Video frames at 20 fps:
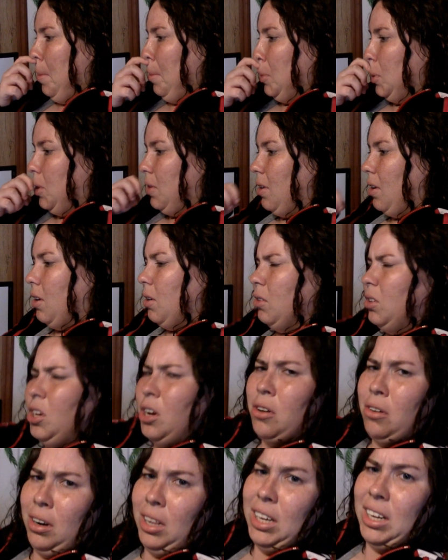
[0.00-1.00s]
So
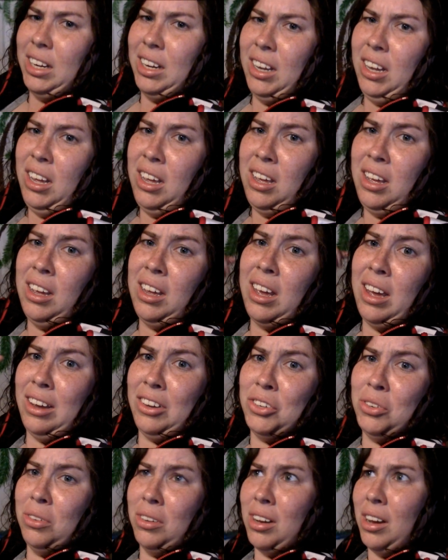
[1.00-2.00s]
totally
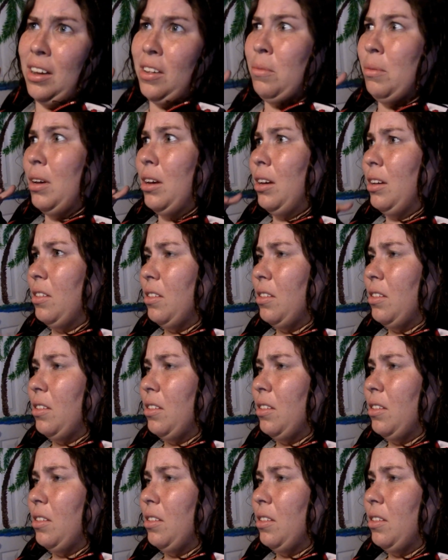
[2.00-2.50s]
casual cosplay.